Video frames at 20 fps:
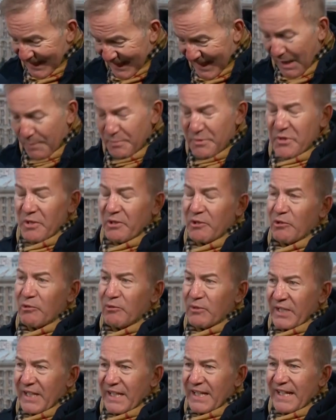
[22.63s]

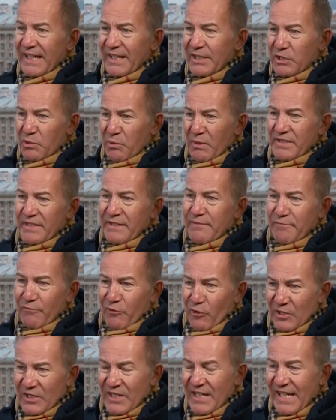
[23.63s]
Absolutely. In
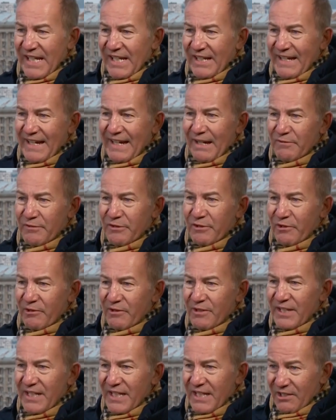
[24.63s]
2014, after
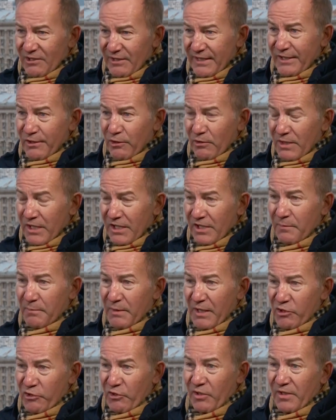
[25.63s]
the illegal
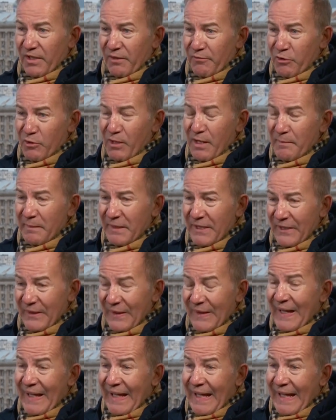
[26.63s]
occupation of Crimea,